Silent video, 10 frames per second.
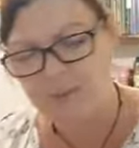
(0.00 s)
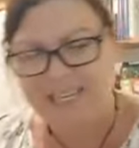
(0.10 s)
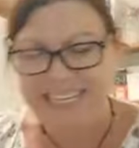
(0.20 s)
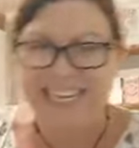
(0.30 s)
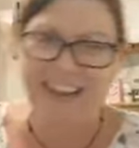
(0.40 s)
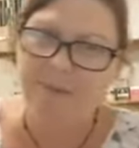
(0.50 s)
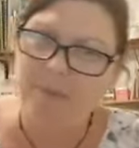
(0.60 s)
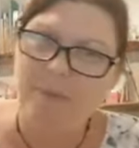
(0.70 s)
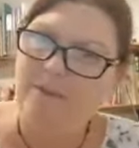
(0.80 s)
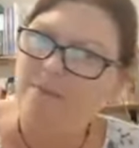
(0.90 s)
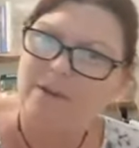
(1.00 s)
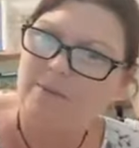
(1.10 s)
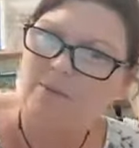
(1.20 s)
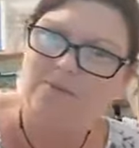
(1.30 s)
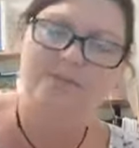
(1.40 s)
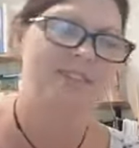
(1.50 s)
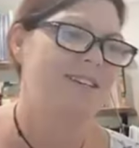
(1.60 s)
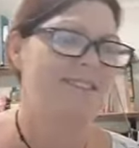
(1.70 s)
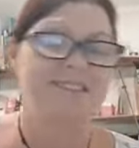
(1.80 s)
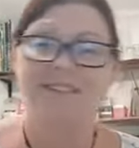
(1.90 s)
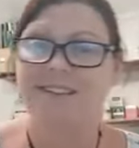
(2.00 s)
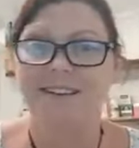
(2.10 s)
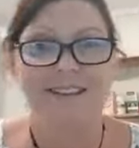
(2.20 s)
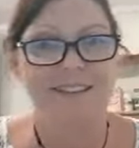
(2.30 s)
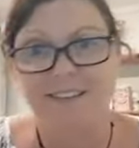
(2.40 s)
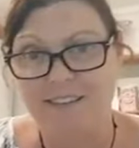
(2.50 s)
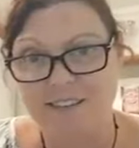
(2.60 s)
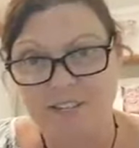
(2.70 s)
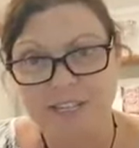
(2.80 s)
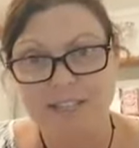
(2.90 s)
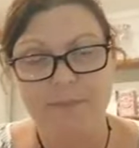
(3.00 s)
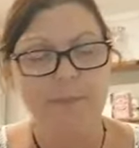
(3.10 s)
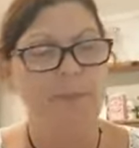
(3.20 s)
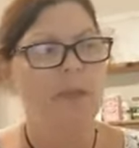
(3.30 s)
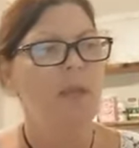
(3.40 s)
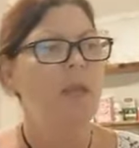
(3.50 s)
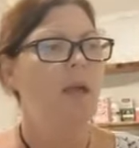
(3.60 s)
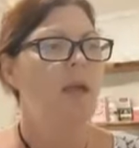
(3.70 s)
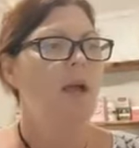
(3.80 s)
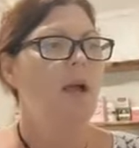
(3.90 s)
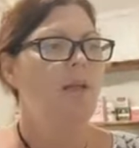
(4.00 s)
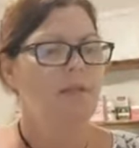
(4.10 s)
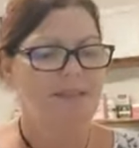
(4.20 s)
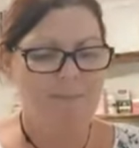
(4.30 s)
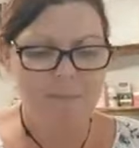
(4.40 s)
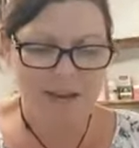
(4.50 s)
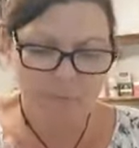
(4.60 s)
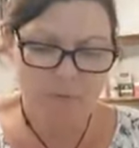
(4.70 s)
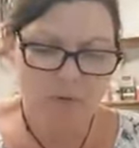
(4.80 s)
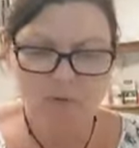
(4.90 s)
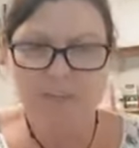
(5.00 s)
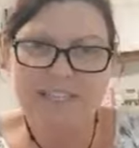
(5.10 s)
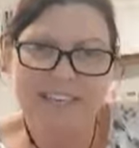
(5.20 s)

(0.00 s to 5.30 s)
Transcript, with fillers: leading up, the perimenopause that can start in the 30s. Menopause,